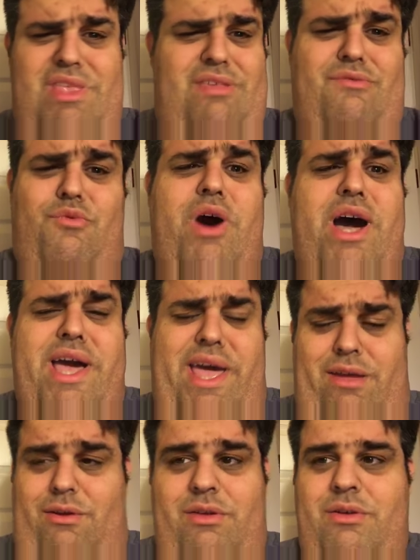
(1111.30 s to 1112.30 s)

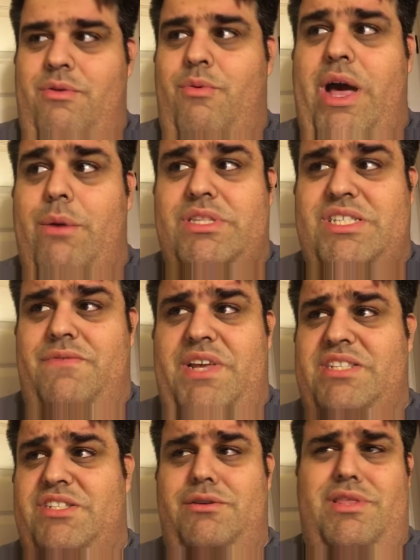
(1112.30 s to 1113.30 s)
why would
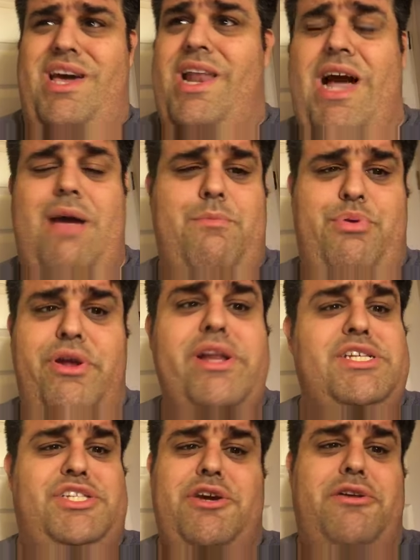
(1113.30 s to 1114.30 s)
CVS do that? I'm pretty
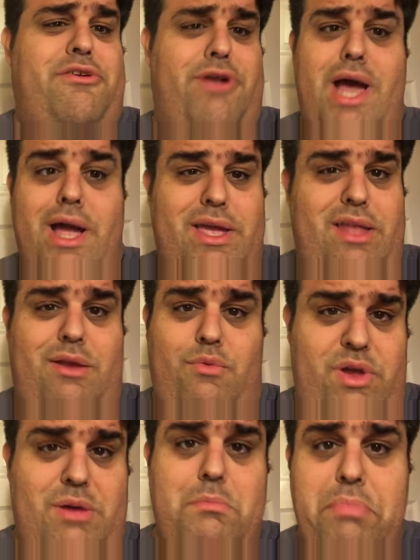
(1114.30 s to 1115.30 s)
sure they're not getting
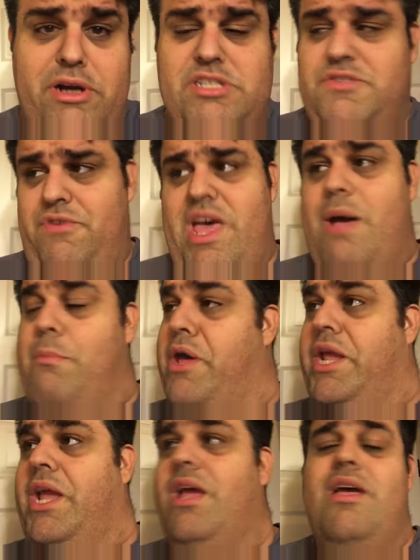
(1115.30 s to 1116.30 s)
reimbursed for that
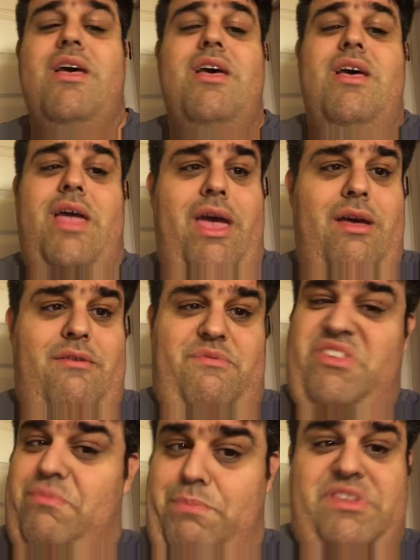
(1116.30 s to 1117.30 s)
money. And
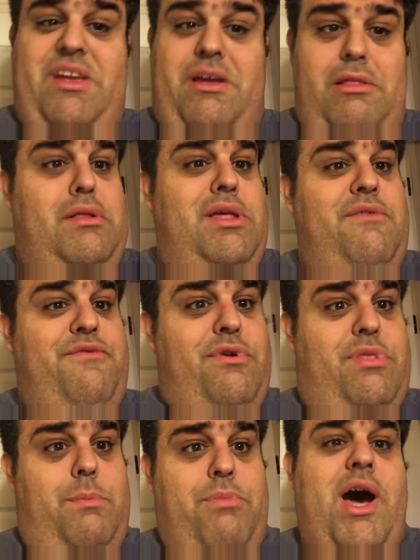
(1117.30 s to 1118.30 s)
it's particularly for
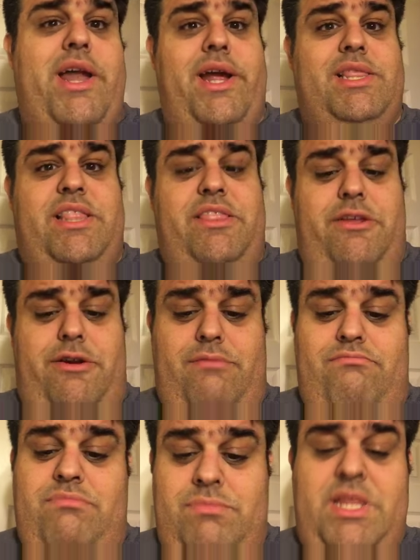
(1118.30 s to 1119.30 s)
the product that
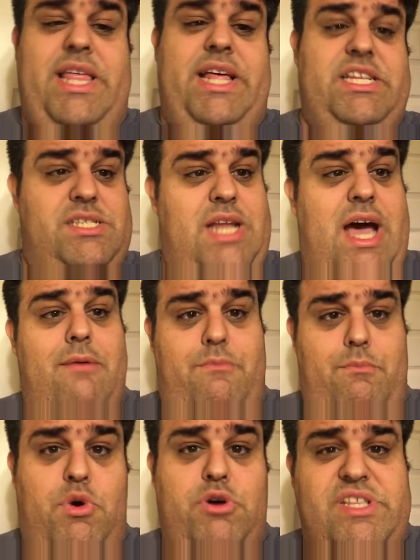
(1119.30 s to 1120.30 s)
it's not
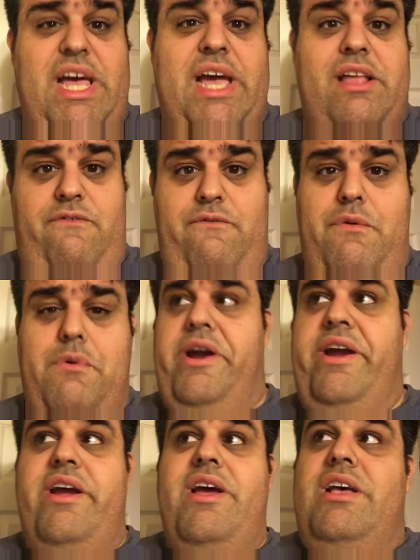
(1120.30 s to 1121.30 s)
most likely for.
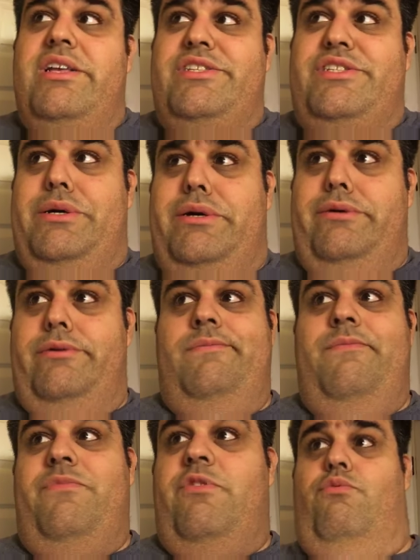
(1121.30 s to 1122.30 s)
So
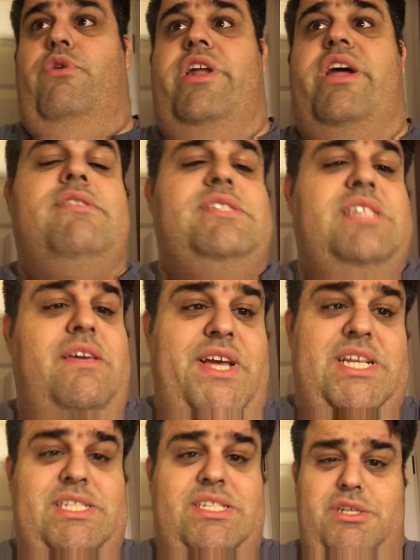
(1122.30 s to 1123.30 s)
whatever
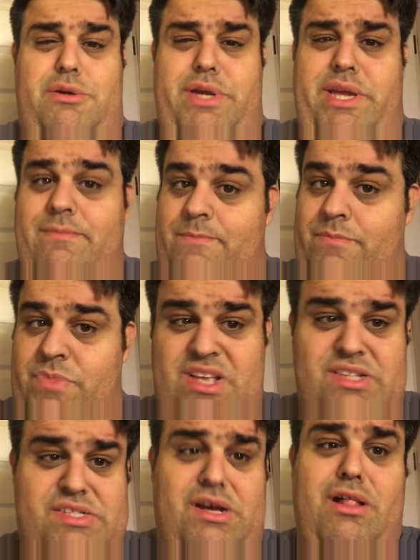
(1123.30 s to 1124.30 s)
CVS is doing,
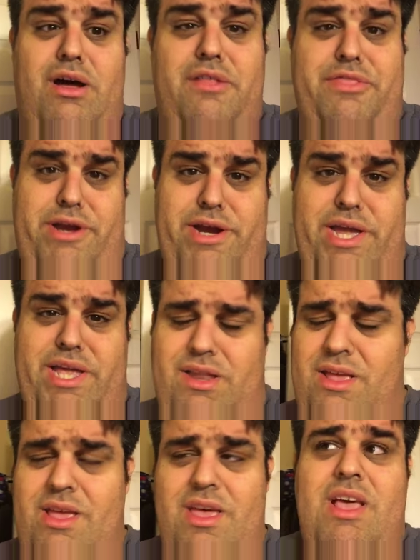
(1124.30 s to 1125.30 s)
it's all on their end.
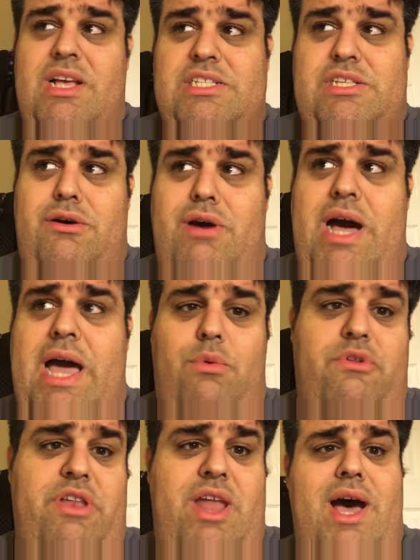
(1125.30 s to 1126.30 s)
So I
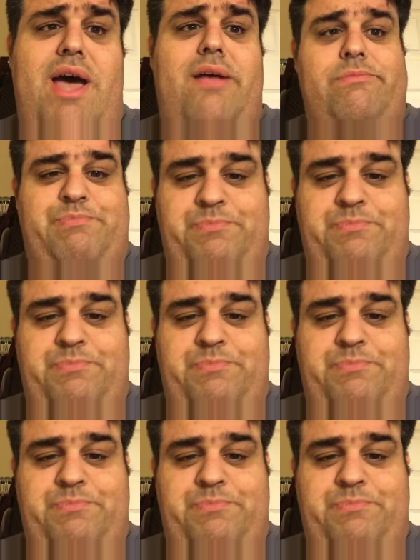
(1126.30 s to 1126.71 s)
will not